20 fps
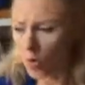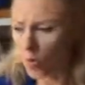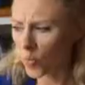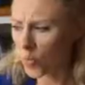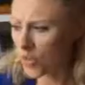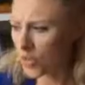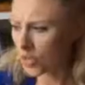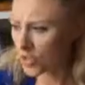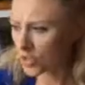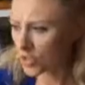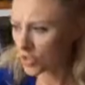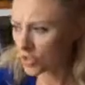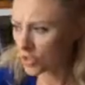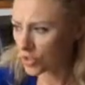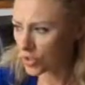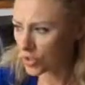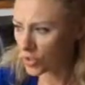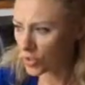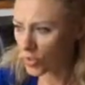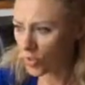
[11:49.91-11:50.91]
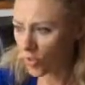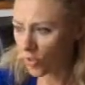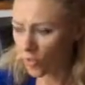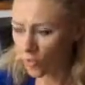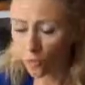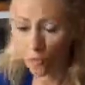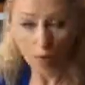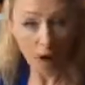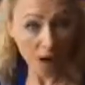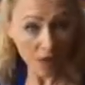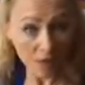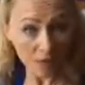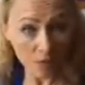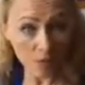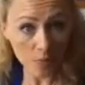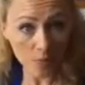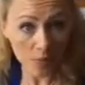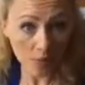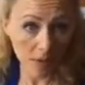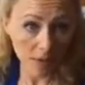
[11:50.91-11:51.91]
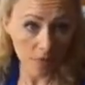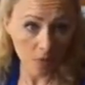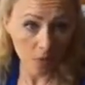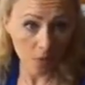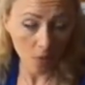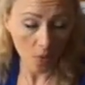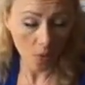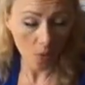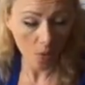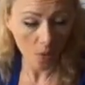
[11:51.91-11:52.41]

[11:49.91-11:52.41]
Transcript: We could do volume level